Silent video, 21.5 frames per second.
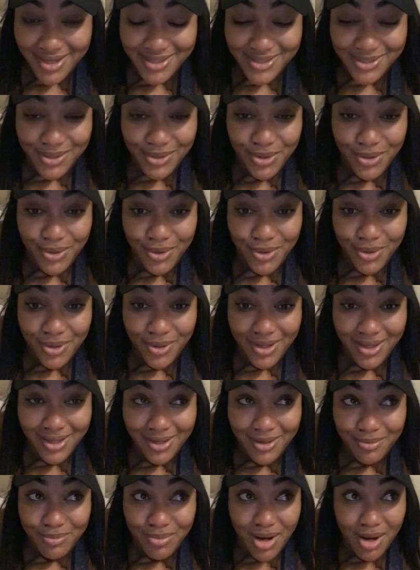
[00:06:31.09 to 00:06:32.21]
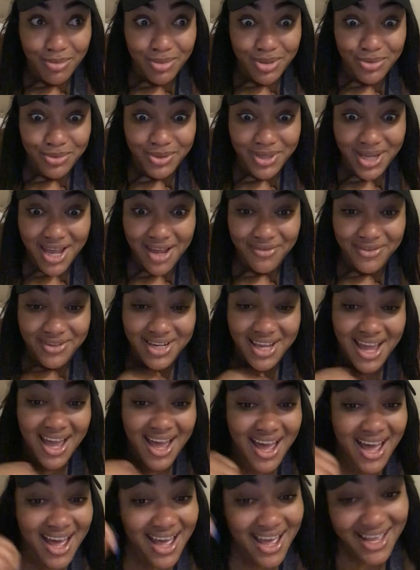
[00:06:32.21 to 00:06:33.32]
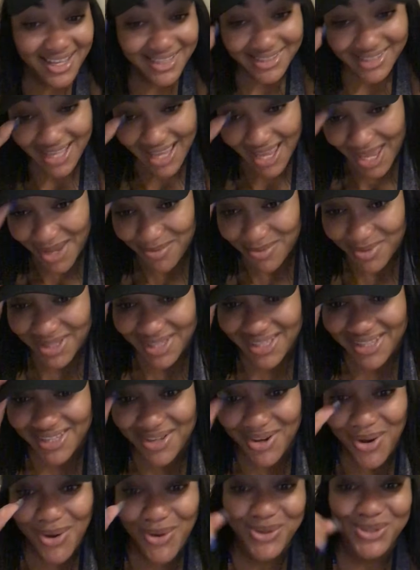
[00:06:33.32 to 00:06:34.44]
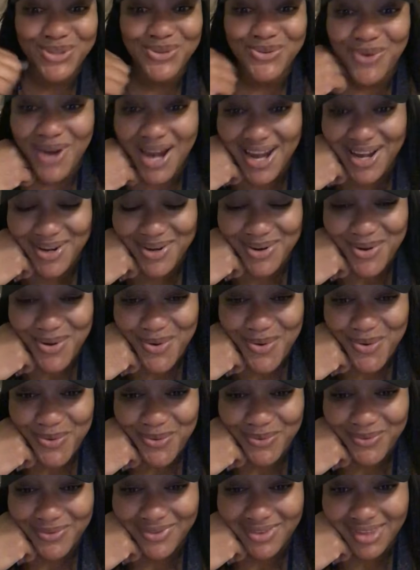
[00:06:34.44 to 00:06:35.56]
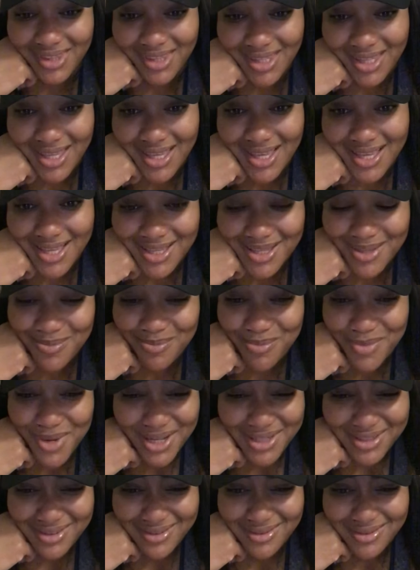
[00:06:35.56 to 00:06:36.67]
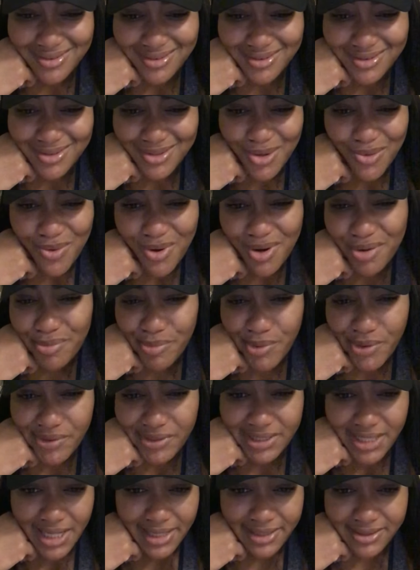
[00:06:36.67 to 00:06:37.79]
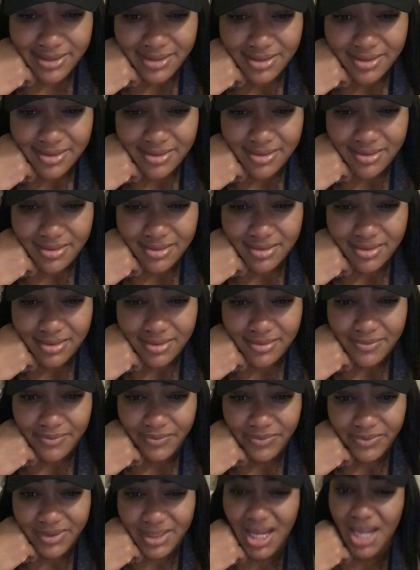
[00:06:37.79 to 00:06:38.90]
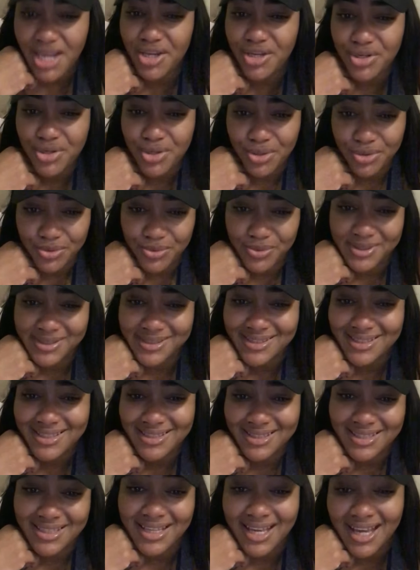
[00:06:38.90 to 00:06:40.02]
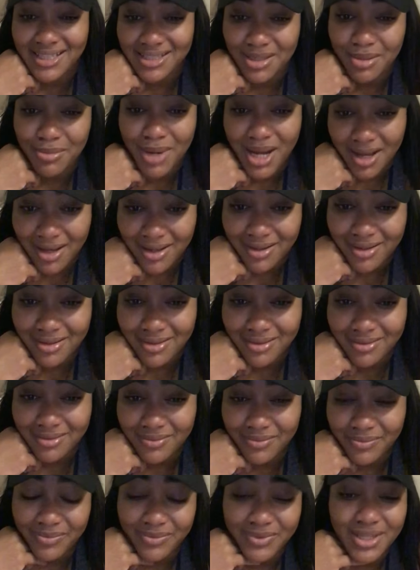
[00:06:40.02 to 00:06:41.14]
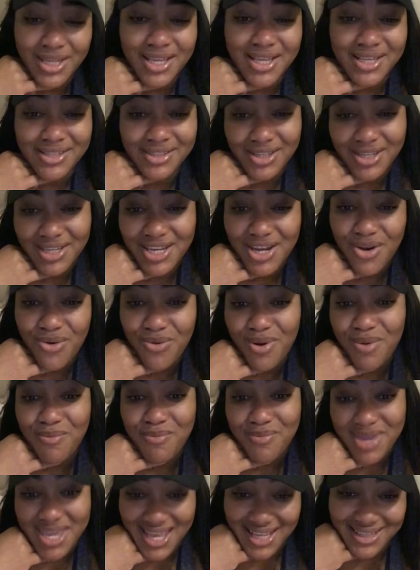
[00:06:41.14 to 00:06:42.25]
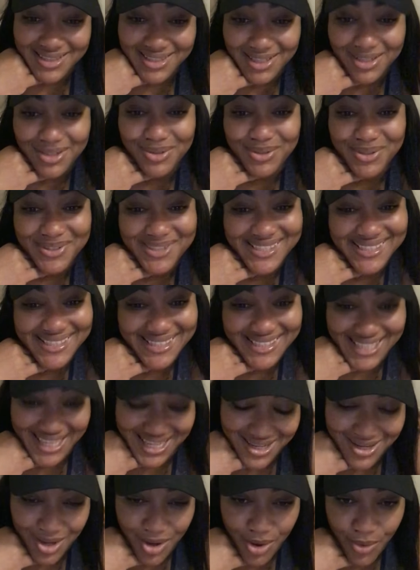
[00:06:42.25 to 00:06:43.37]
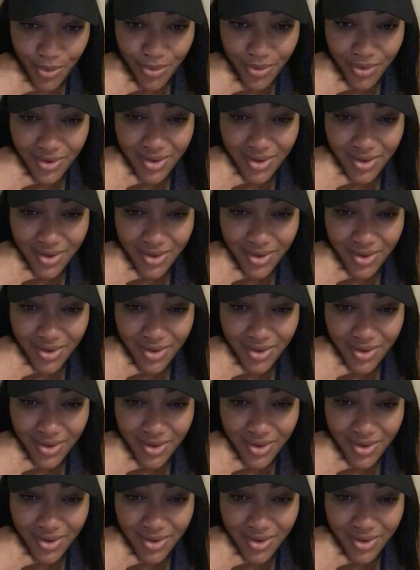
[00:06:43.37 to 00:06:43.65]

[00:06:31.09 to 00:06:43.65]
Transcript: so probably we're not having a hard time in the house right now but don't worry about that I you don't know CC got your back so here with me I tell you, no say now,